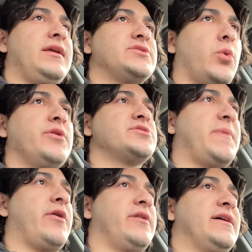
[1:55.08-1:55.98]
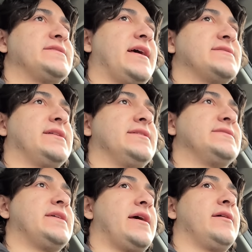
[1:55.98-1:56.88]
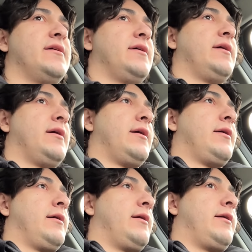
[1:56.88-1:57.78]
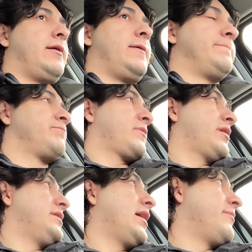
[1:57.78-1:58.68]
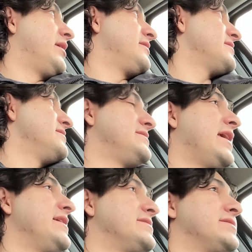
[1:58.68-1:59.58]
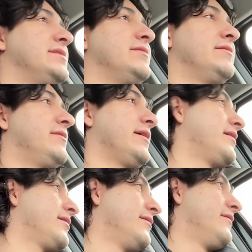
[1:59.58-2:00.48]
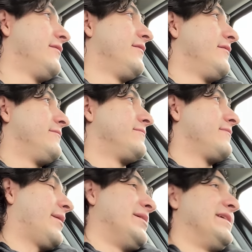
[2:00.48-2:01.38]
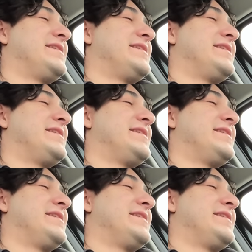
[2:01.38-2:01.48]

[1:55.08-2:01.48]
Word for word: It's orange paradise, as I did say. Um, yeah, I mean, it doesn't taste like, I mean, it